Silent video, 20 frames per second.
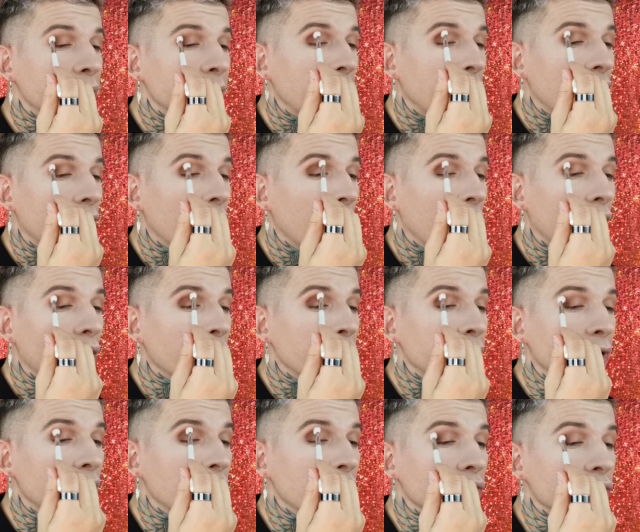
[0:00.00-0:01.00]
brow
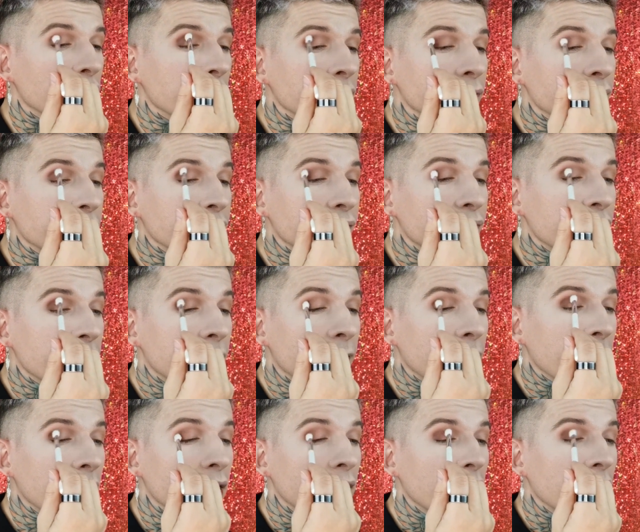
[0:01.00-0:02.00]
bone.
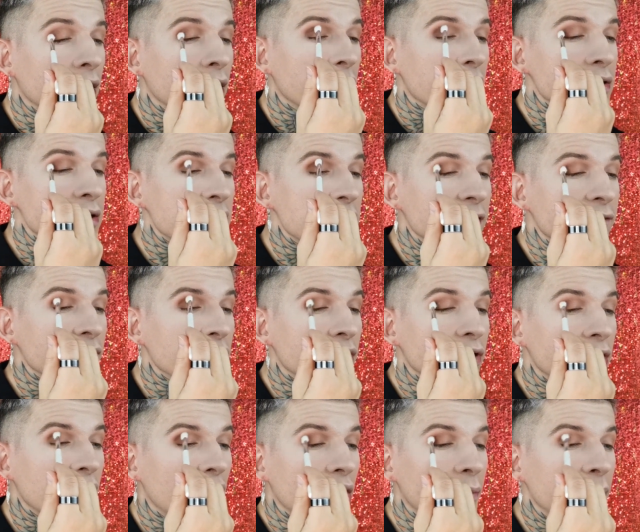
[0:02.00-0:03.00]
Because if you're
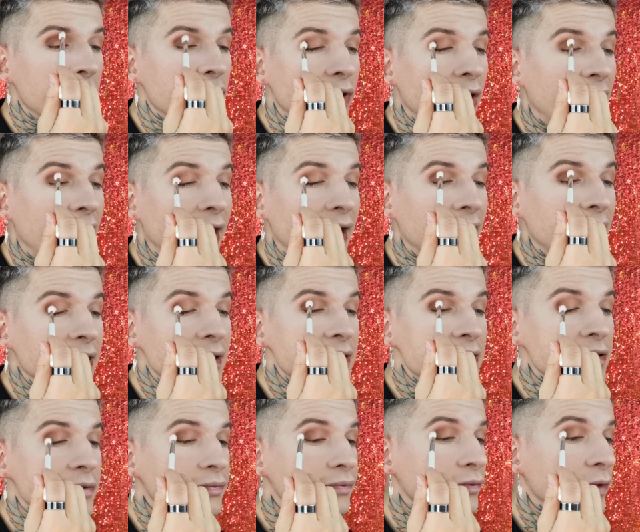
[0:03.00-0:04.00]
gonna open your
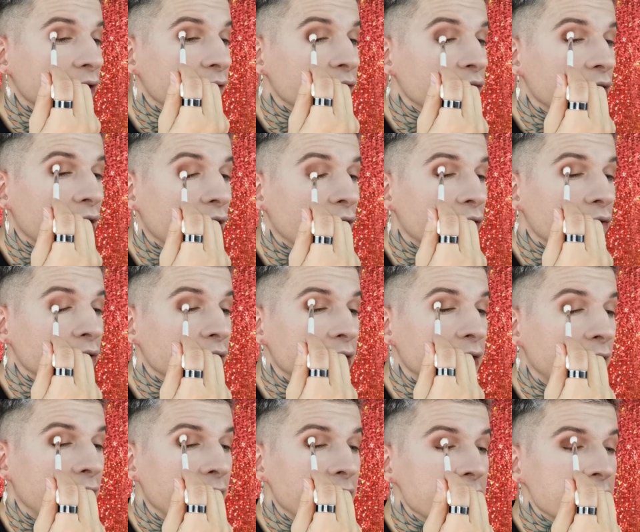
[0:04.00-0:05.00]
eyes, if you got
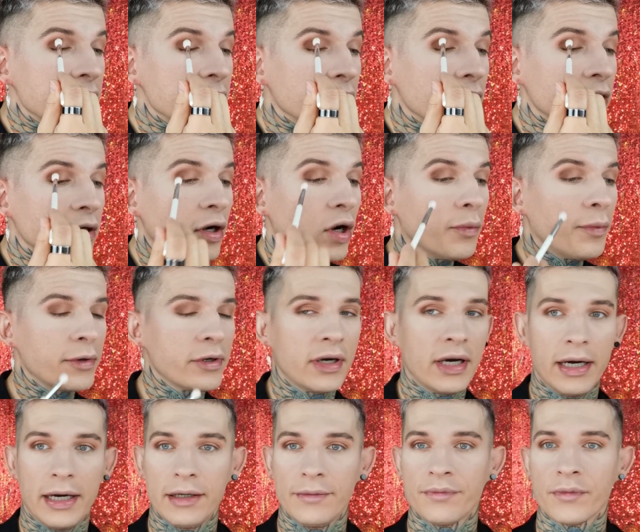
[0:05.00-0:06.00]
hooded eyes, you're gonna open
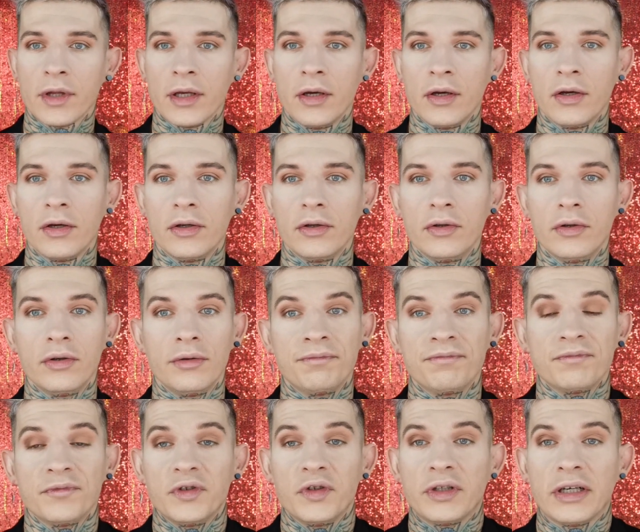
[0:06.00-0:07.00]
your eye,
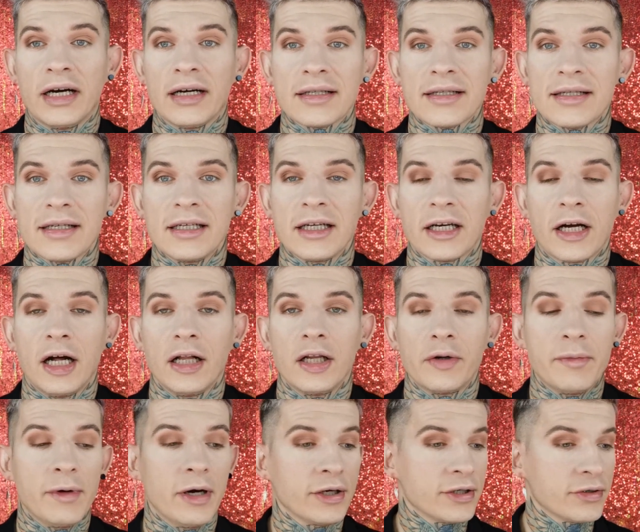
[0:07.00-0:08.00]
you can't see the
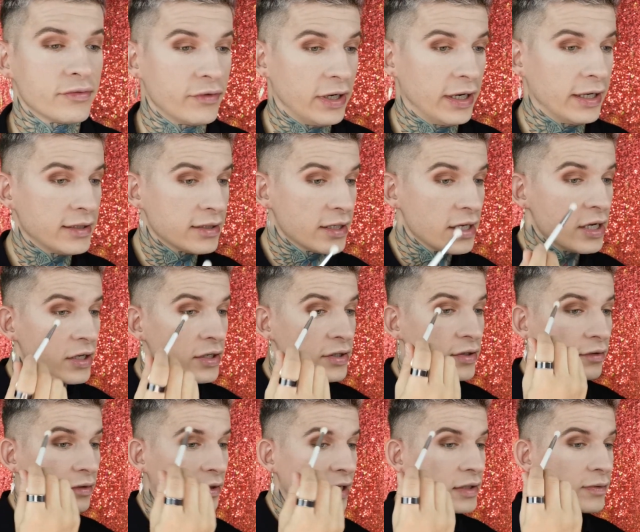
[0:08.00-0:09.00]
color much, right?
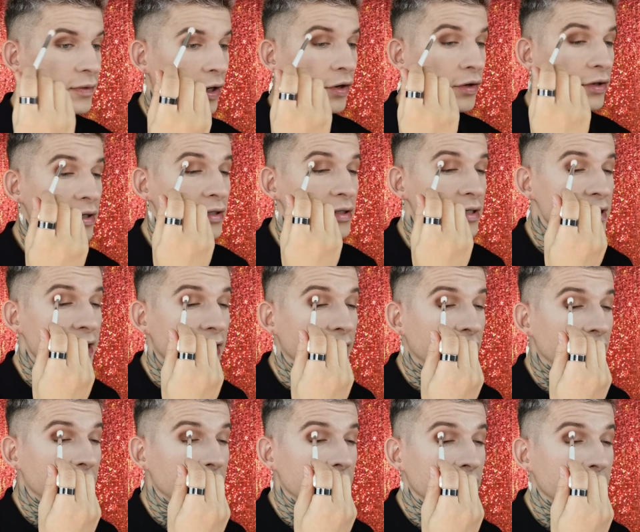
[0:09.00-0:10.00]
So that's why you need to
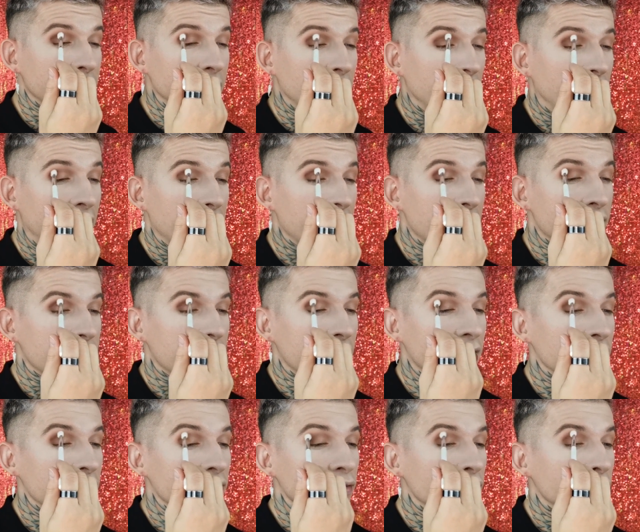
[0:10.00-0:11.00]
take it a little bit higher
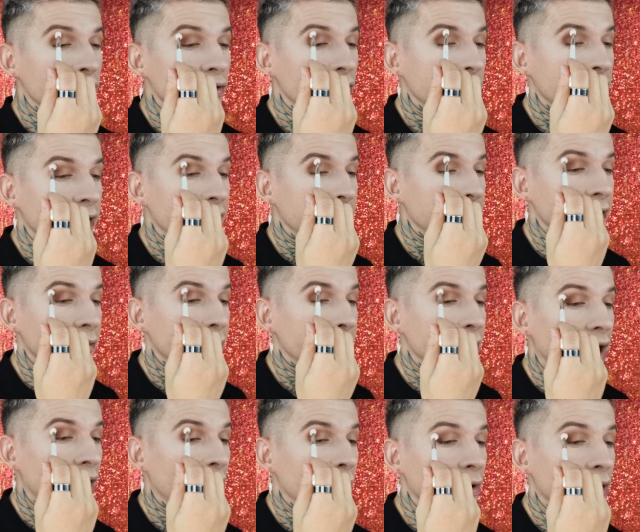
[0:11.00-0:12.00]
than your
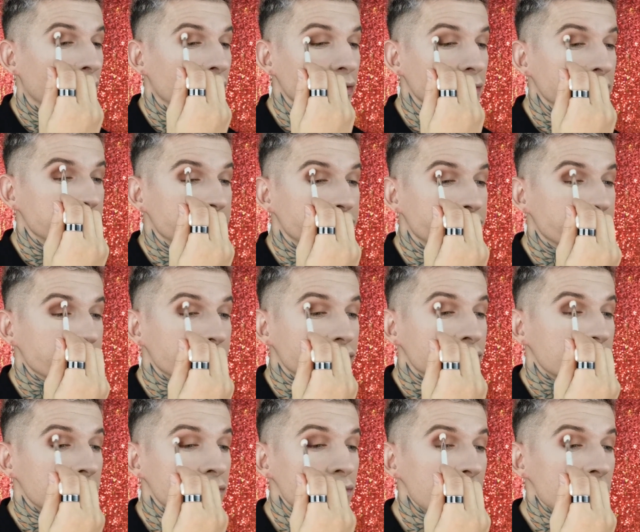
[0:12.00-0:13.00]
brow bone,
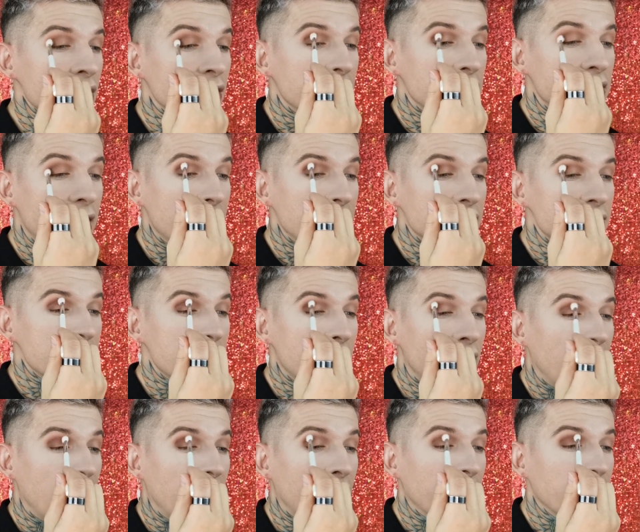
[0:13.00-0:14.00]
not too
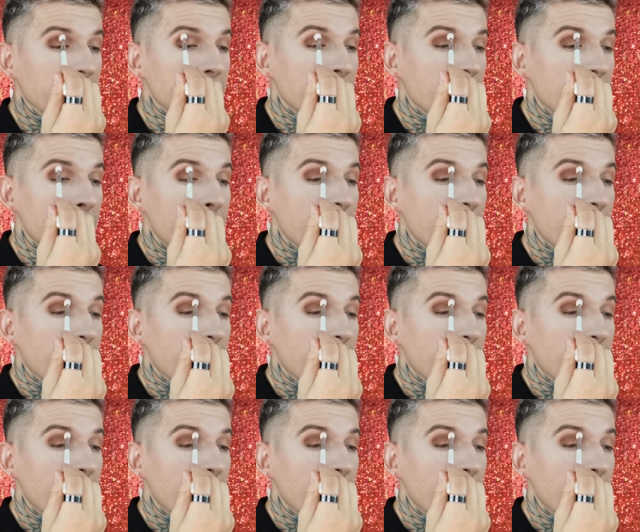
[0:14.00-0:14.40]
high,